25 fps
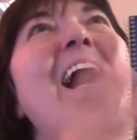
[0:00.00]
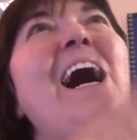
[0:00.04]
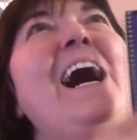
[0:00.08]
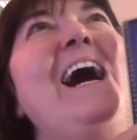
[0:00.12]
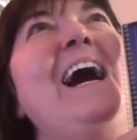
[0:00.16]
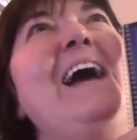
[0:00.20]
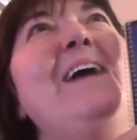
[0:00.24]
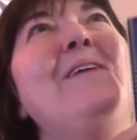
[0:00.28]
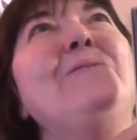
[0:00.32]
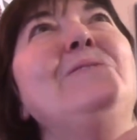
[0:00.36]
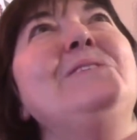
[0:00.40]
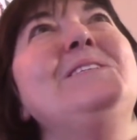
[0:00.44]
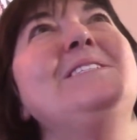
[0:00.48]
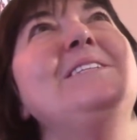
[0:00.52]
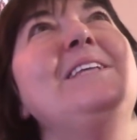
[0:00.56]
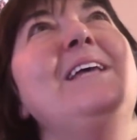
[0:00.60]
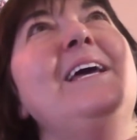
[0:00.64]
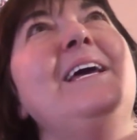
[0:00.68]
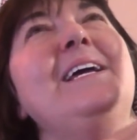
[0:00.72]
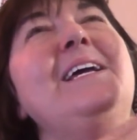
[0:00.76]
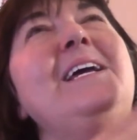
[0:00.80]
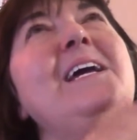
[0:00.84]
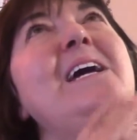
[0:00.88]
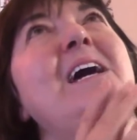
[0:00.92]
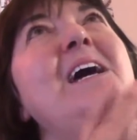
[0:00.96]
I was
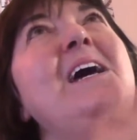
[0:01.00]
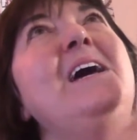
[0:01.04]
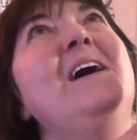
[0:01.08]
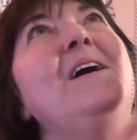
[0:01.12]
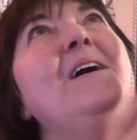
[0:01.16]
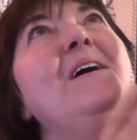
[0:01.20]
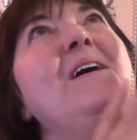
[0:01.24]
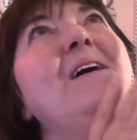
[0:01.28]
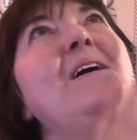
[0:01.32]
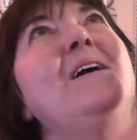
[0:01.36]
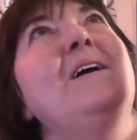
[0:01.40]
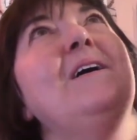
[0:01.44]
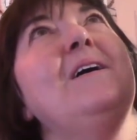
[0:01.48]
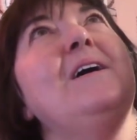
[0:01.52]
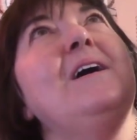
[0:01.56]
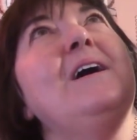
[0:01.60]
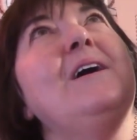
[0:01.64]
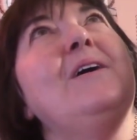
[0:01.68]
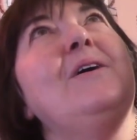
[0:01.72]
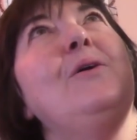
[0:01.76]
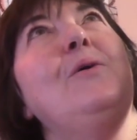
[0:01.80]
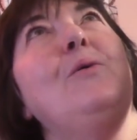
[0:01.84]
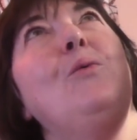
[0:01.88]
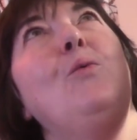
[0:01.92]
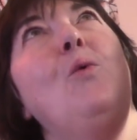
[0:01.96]
like,
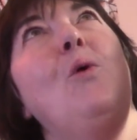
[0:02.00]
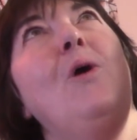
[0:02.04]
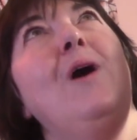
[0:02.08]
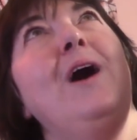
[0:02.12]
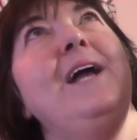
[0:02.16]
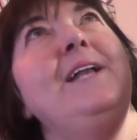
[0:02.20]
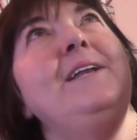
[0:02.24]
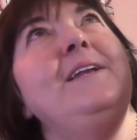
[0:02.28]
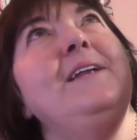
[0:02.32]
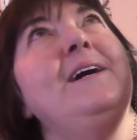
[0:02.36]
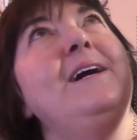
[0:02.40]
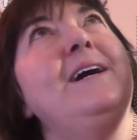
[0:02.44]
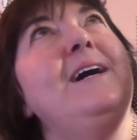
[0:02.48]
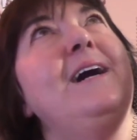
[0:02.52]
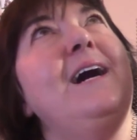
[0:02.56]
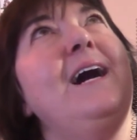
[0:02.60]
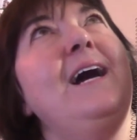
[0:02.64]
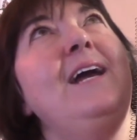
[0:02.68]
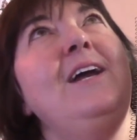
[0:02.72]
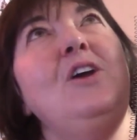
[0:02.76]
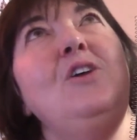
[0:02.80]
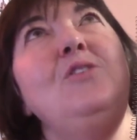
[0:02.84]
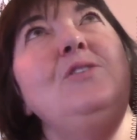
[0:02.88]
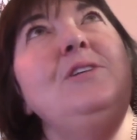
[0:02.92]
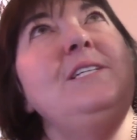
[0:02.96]
one.
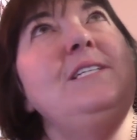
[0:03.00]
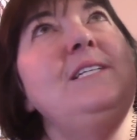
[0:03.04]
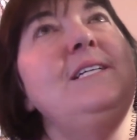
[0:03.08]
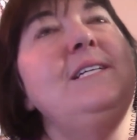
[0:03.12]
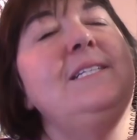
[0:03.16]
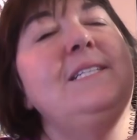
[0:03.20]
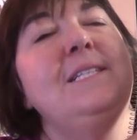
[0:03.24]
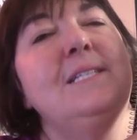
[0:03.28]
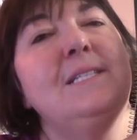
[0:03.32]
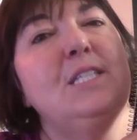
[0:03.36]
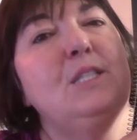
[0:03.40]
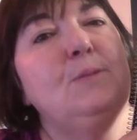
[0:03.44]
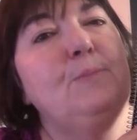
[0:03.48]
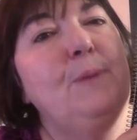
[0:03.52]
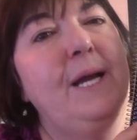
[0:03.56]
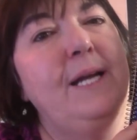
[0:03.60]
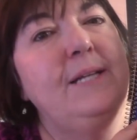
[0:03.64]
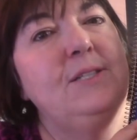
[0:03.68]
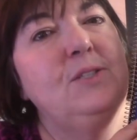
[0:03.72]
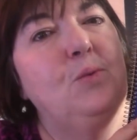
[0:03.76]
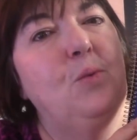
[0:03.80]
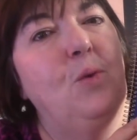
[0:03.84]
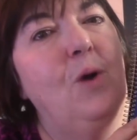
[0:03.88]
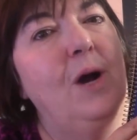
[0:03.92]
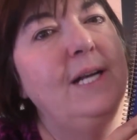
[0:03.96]
I only need to
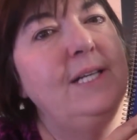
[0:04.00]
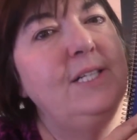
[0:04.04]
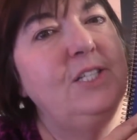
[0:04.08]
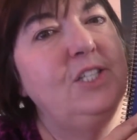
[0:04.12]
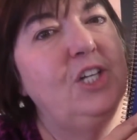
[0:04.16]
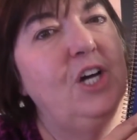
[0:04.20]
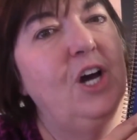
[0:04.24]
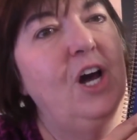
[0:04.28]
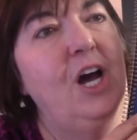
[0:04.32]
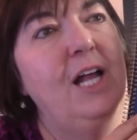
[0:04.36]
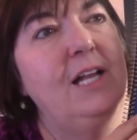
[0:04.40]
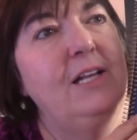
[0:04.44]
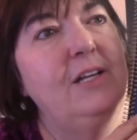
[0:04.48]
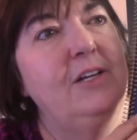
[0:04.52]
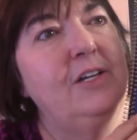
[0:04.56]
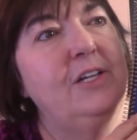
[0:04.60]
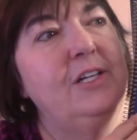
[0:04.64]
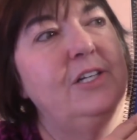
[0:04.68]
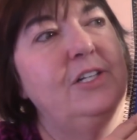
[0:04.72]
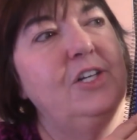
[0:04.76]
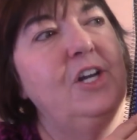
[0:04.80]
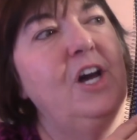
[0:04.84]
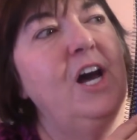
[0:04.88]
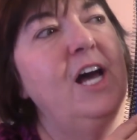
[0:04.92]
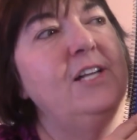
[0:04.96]
spend $1,
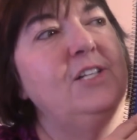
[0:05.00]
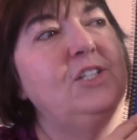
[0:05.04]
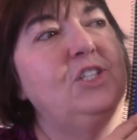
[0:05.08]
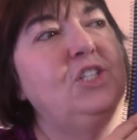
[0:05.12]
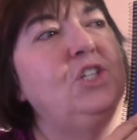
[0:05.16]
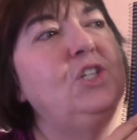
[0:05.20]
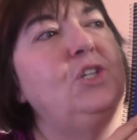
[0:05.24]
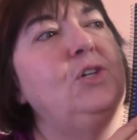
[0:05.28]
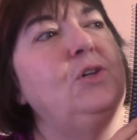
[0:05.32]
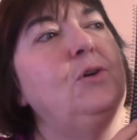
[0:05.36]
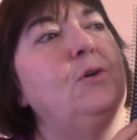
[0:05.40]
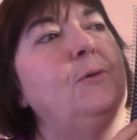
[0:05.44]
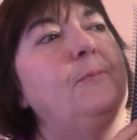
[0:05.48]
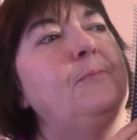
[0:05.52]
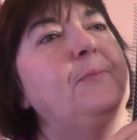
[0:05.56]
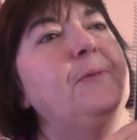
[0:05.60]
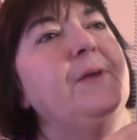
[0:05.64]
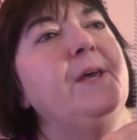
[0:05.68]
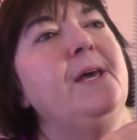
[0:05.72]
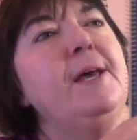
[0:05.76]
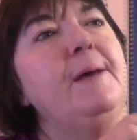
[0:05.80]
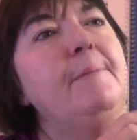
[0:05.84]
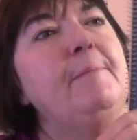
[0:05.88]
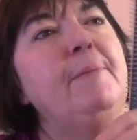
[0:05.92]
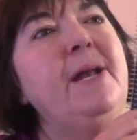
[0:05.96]
not two.
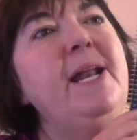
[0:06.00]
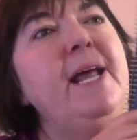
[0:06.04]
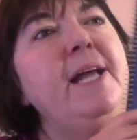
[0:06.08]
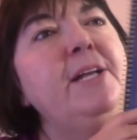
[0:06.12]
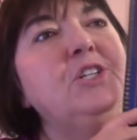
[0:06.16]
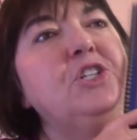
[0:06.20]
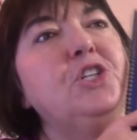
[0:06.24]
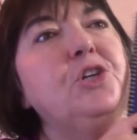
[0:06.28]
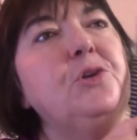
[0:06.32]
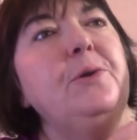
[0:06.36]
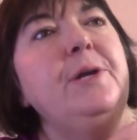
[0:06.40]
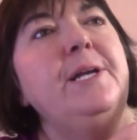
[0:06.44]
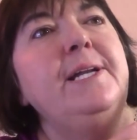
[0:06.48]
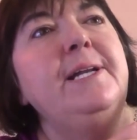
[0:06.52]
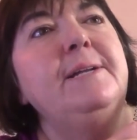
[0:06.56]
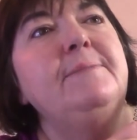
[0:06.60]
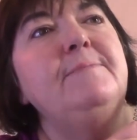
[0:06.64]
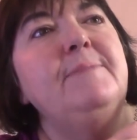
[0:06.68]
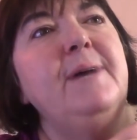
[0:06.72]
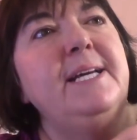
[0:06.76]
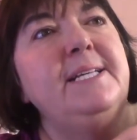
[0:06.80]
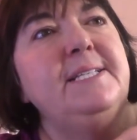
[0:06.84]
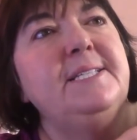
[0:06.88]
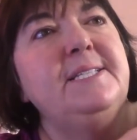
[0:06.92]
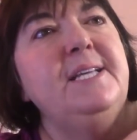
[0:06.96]
But I treated
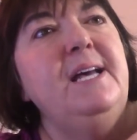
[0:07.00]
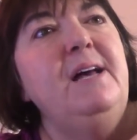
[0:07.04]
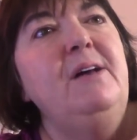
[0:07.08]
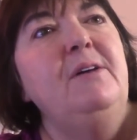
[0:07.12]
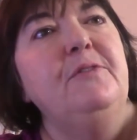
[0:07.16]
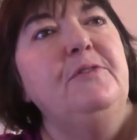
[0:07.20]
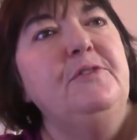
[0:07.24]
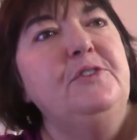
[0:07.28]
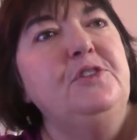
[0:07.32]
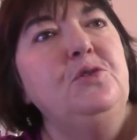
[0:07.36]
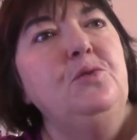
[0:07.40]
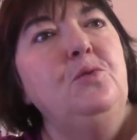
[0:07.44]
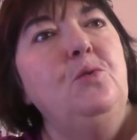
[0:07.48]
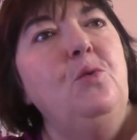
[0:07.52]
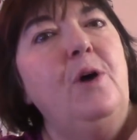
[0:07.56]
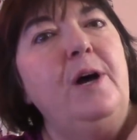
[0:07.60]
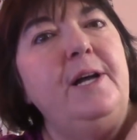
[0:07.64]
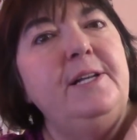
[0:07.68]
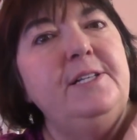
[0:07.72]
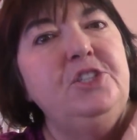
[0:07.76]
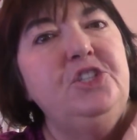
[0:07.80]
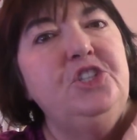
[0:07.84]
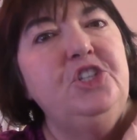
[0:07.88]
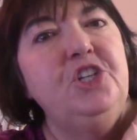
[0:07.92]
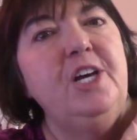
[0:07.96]
myself to
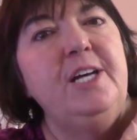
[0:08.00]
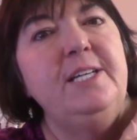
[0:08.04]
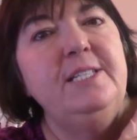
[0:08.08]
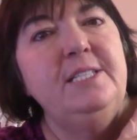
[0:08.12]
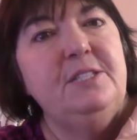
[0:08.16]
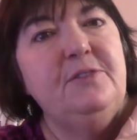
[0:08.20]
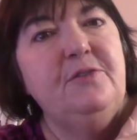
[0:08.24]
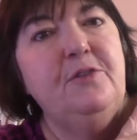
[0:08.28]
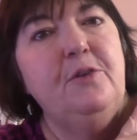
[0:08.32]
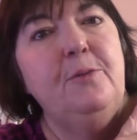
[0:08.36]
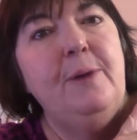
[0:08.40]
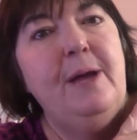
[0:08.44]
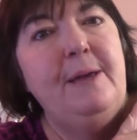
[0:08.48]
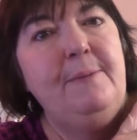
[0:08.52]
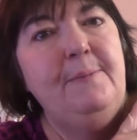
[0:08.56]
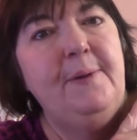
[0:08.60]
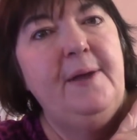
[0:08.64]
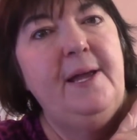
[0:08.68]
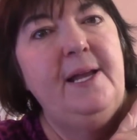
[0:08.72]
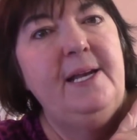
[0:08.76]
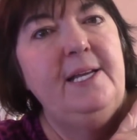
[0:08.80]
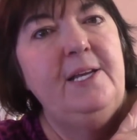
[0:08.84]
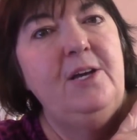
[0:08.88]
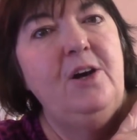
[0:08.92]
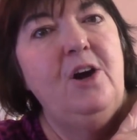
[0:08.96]
one just for my
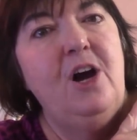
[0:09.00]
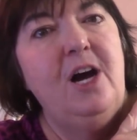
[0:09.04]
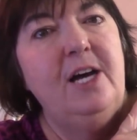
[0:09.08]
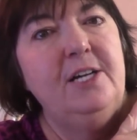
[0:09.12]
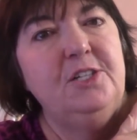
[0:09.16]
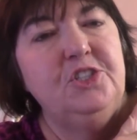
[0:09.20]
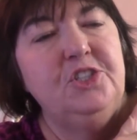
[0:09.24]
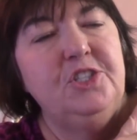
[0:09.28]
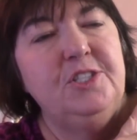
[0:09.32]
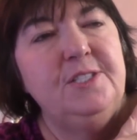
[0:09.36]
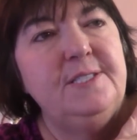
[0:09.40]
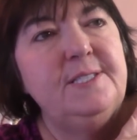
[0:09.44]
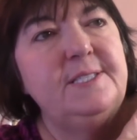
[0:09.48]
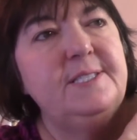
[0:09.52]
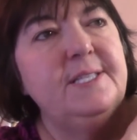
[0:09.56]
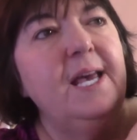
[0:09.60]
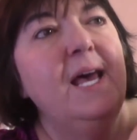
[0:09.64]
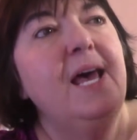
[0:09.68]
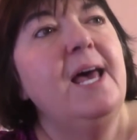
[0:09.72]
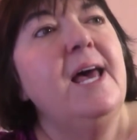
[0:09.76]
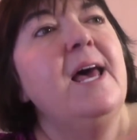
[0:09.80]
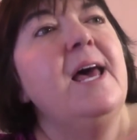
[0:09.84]
penny auctions.